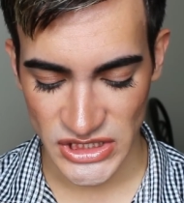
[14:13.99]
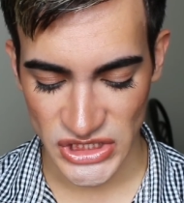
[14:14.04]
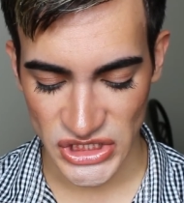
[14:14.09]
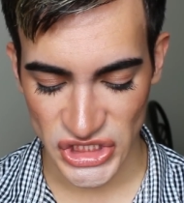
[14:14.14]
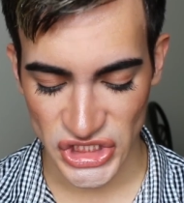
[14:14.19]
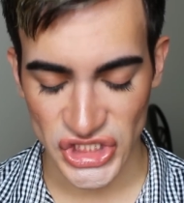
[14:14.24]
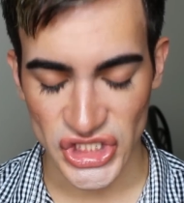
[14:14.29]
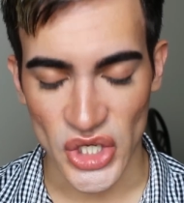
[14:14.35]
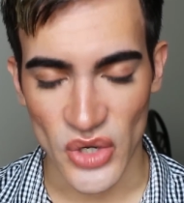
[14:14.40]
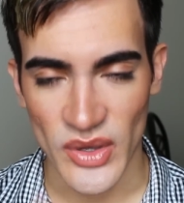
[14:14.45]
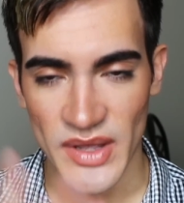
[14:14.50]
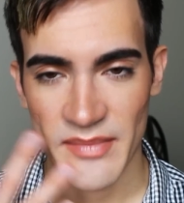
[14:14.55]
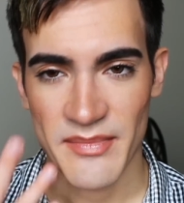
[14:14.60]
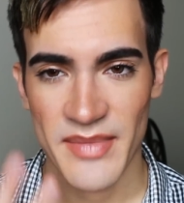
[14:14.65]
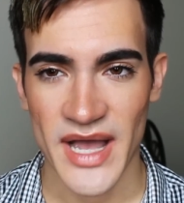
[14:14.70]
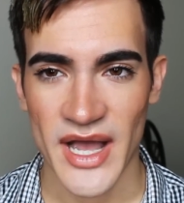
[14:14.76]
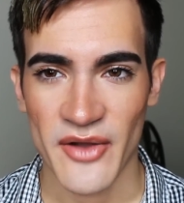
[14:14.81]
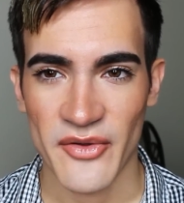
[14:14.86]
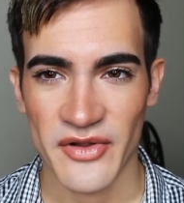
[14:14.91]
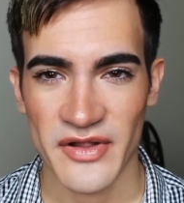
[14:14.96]
so
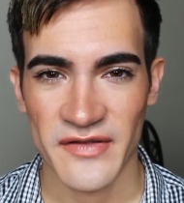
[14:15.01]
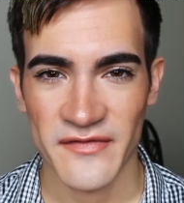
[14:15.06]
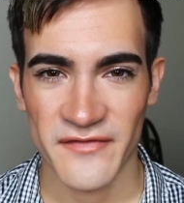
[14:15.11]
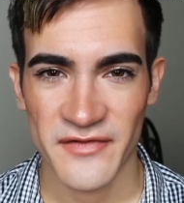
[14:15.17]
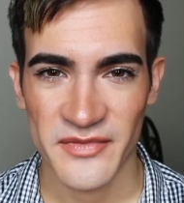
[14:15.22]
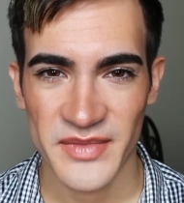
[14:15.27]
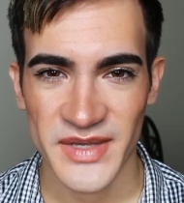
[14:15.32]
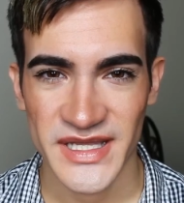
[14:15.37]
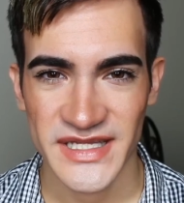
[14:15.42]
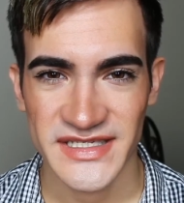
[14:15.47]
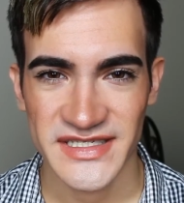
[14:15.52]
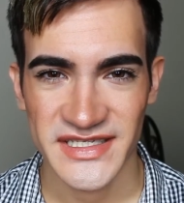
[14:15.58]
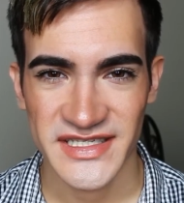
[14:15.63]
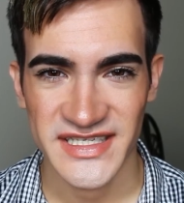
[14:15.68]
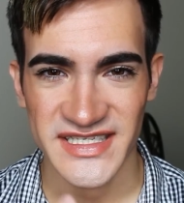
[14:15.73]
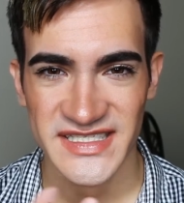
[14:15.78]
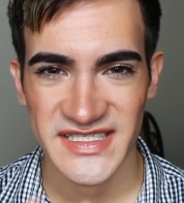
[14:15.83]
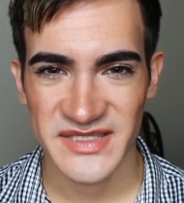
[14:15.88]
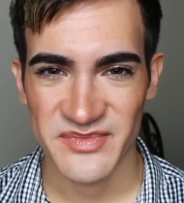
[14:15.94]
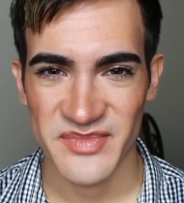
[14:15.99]
empowering for me to
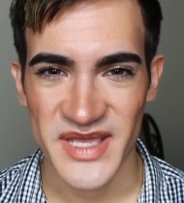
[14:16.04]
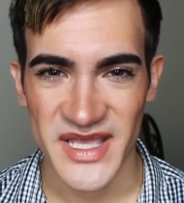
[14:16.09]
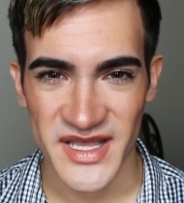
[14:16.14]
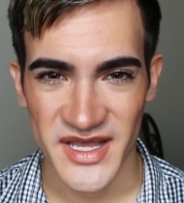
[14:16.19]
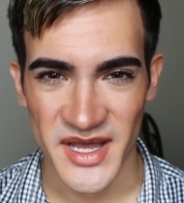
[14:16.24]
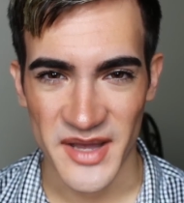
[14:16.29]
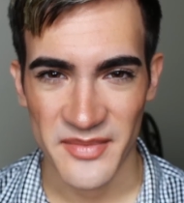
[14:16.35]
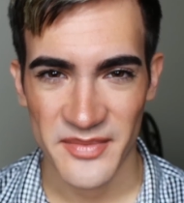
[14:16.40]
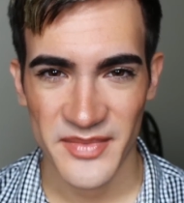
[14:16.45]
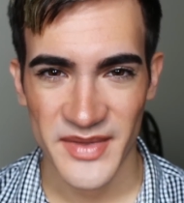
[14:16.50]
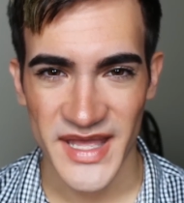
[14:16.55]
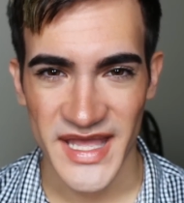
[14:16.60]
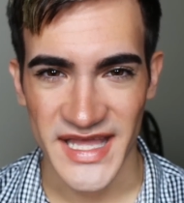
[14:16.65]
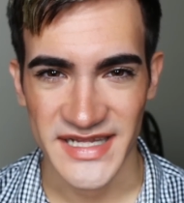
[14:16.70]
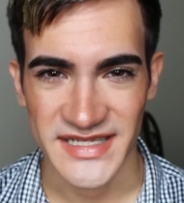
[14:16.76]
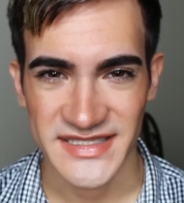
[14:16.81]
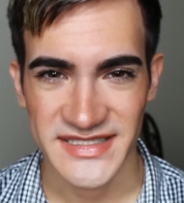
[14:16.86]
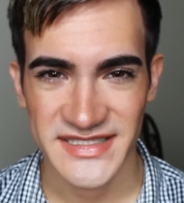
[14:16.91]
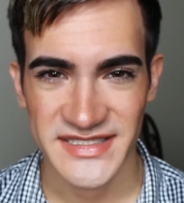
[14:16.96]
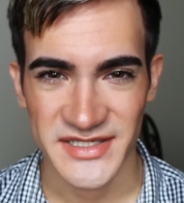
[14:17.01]
like speak up
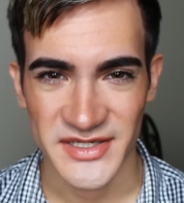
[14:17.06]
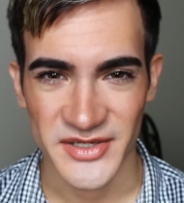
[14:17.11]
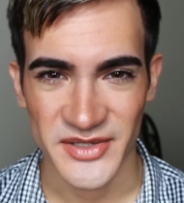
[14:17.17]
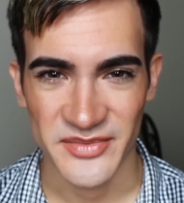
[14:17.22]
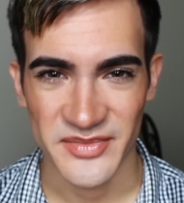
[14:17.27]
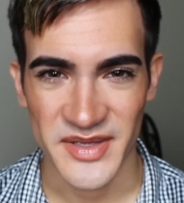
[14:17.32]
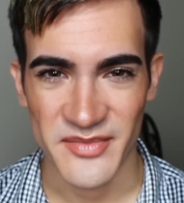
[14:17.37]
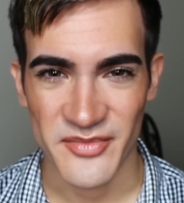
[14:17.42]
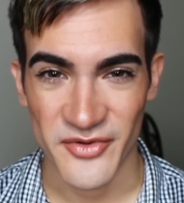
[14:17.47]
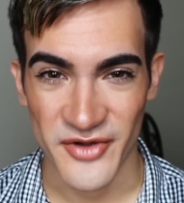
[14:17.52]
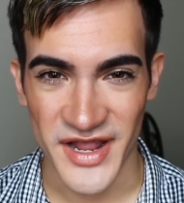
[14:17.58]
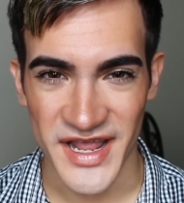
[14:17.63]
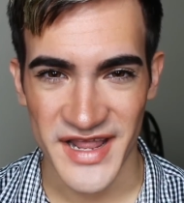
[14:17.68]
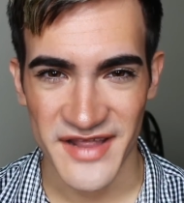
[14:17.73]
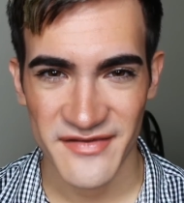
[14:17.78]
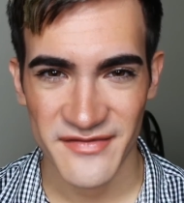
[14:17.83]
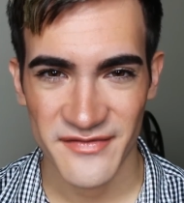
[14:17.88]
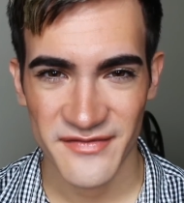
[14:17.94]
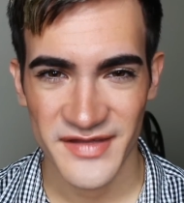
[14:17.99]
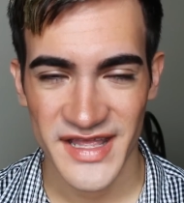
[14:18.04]
and still be
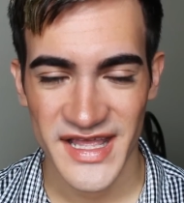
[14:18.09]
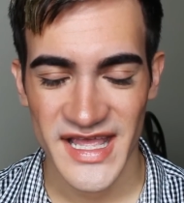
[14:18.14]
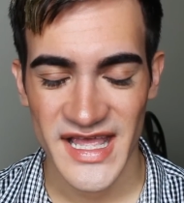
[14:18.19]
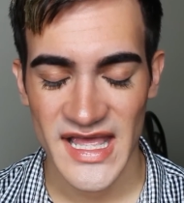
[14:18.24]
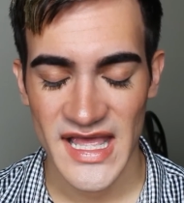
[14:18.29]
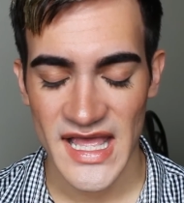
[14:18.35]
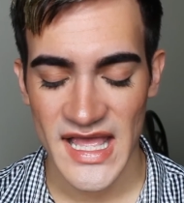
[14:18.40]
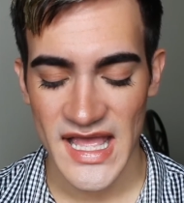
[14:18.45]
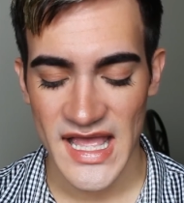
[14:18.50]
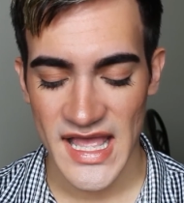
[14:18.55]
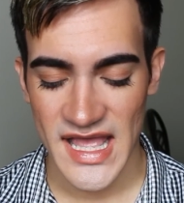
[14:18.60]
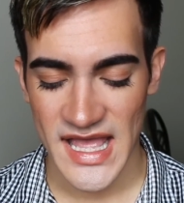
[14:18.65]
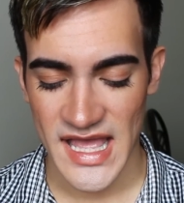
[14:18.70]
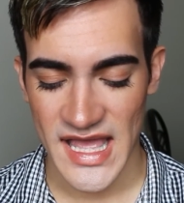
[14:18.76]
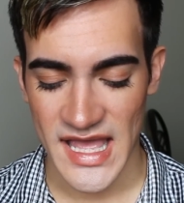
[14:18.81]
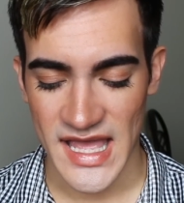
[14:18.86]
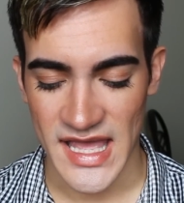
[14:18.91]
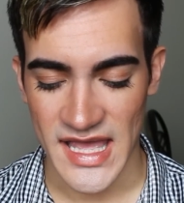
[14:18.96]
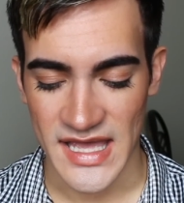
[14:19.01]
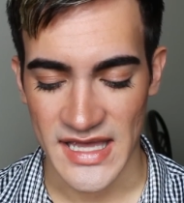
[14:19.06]
brave
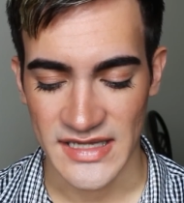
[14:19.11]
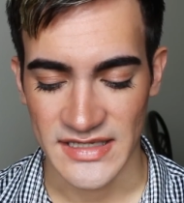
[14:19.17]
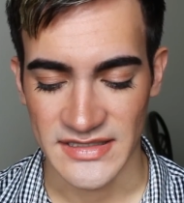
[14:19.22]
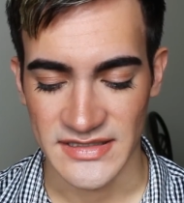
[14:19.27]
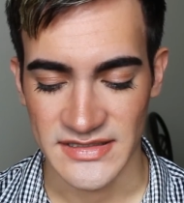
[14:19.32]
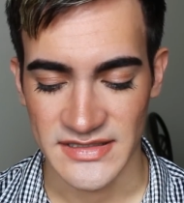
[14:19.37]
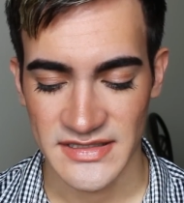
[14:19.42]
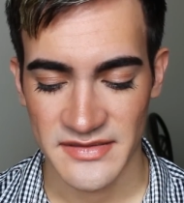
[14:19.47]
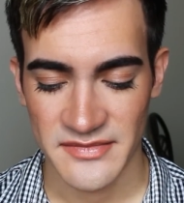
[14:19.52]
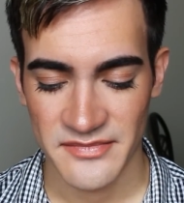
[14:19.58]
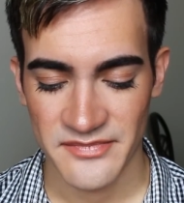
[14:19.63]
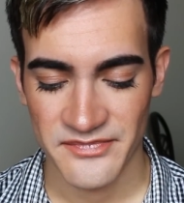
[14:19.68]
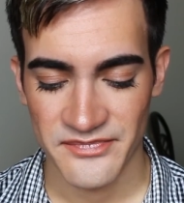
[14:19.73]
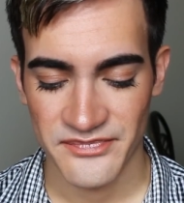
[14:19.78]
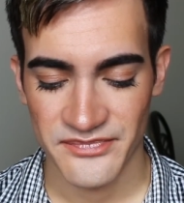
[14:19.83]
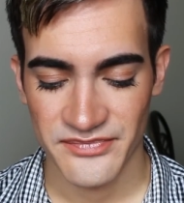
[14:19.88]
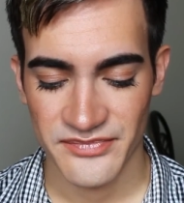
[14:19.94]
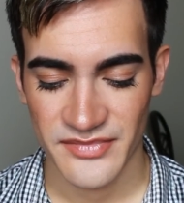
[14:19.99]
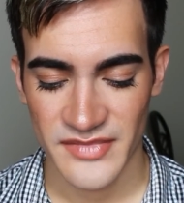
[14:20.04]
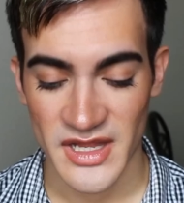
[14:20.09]
and
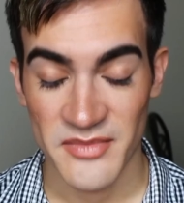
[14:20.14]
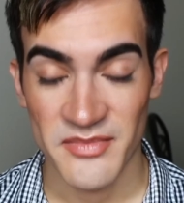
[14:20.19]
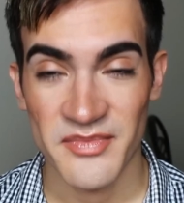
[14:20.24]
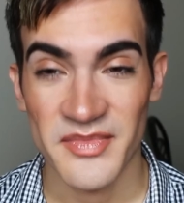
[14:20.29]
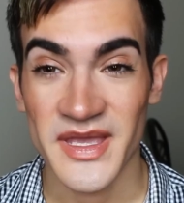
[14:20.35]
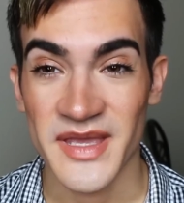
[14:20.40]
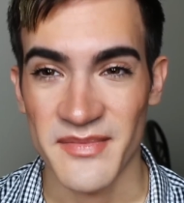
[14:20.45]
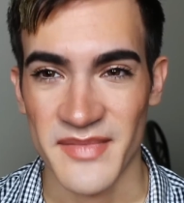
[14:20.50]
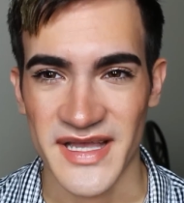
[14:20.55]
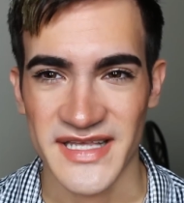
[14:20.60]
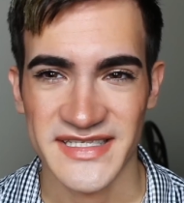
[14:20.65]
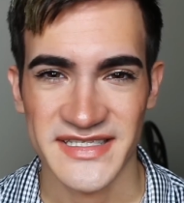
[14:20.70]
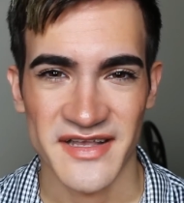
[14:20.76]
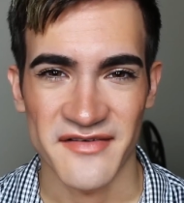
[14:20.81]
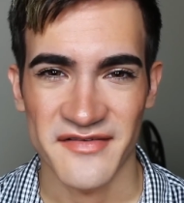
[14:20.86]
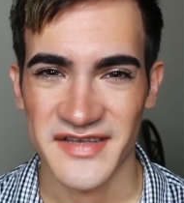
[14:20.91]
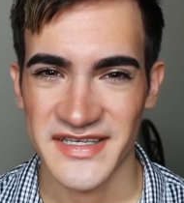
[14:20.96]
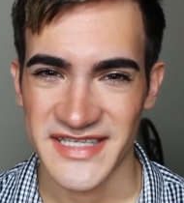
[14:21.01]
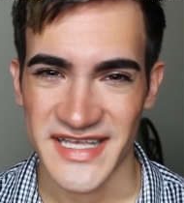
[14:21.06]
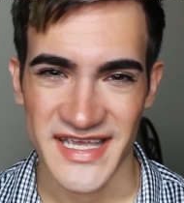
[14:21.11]
be
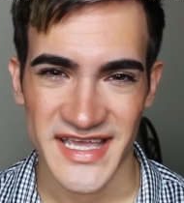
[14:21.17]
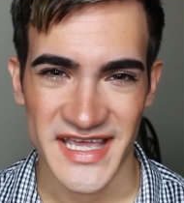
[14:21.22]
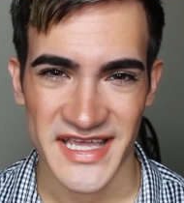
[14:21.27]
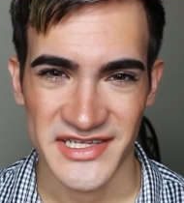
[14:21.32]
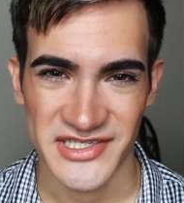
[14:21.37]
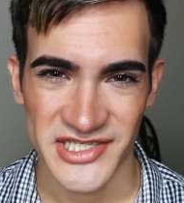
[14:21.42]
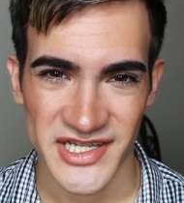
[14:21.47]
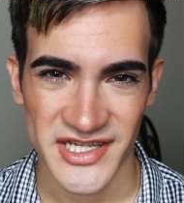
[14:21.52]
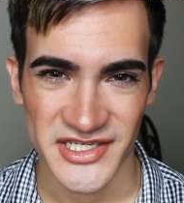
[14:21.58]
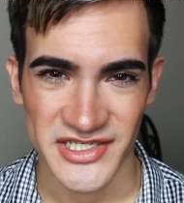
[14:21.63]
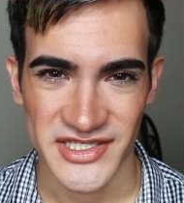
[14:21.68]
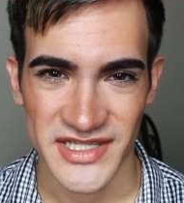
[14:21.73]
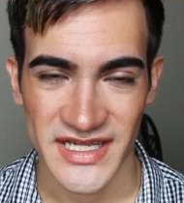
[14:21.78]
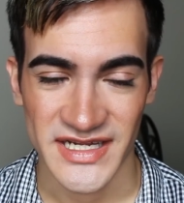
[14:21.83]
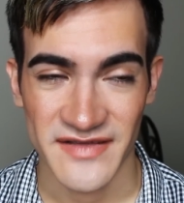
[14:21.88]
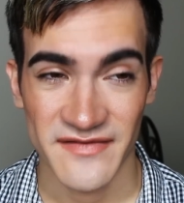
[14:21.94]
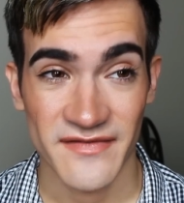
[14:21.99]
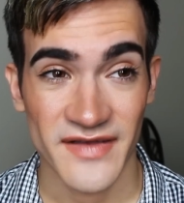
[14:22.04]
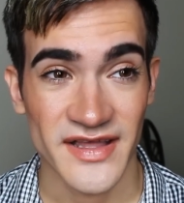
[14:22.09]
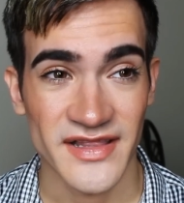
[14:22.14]
myself, because I can't change
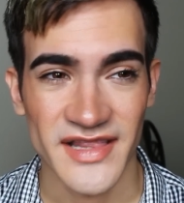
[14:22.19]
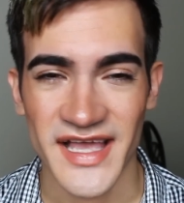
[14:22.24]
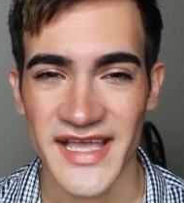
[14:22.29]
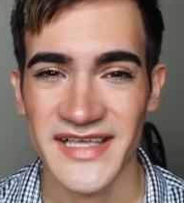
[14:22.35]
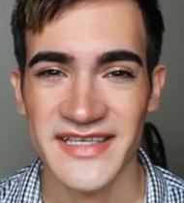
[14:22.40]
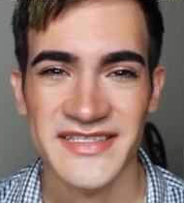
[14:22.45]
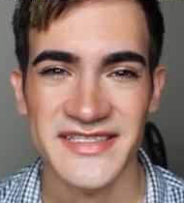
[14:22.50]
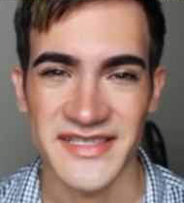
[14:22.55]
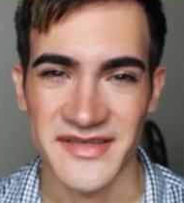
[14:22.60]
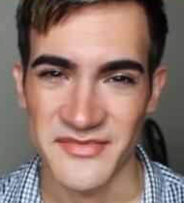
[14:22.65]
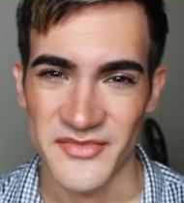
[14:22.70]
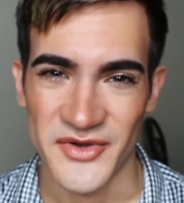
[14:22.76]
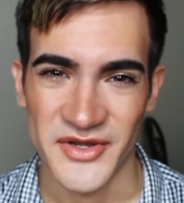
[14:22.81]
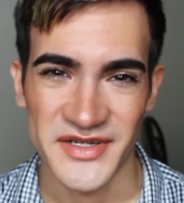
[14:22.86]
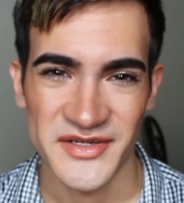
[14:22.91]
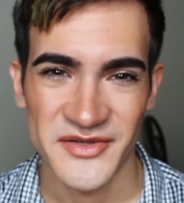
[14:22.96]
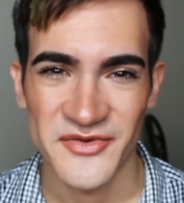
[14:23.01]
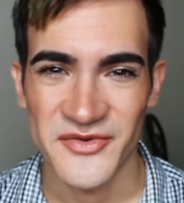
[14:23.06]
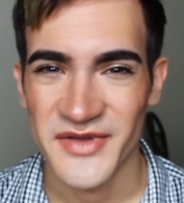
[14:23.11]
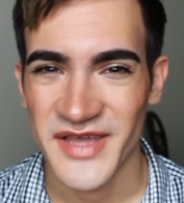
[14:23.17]
that. If I like
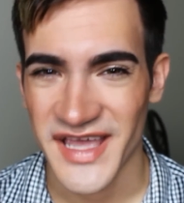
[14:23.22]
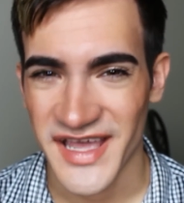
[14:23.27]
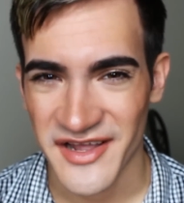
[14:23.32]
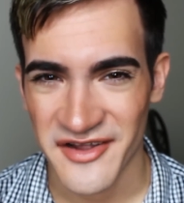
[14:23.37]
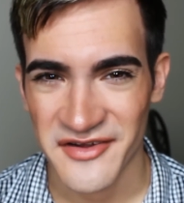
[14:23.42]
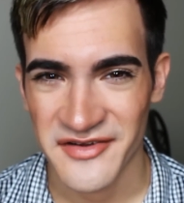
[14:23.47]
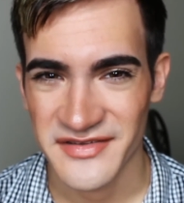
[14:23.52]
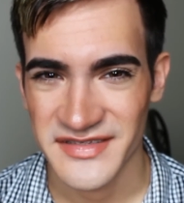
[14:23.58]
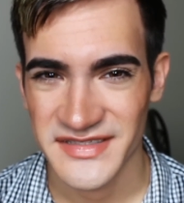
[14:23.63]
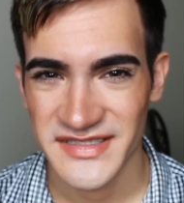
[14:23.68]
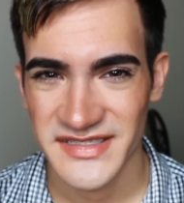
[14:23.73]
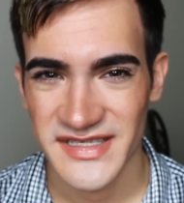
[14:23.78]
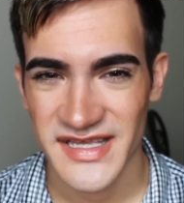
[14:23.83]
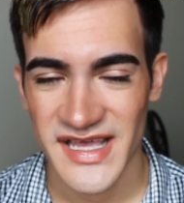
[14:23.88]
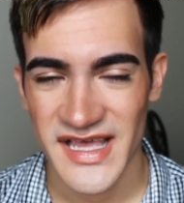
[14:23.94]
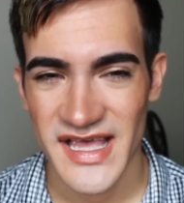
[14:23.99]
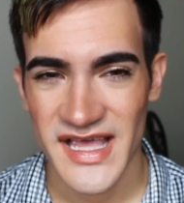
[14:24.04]
someone, who cares?